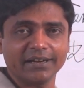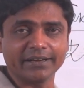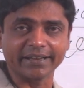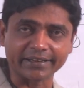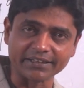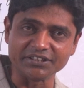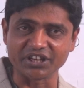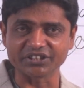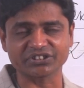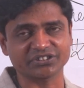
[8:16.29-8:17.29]

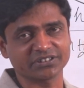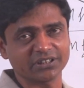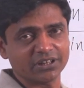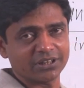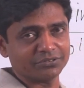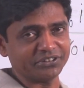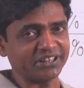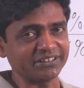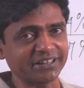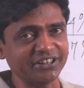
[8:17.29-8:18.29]
decreases with
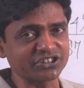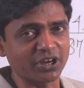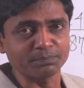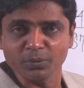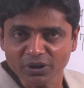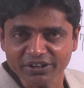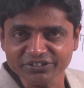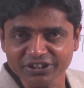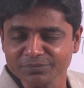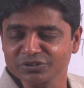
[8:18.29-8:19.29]
increase of
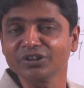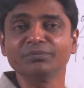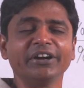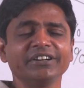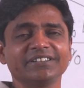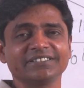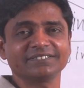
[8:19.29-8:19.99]
polarity of solvent,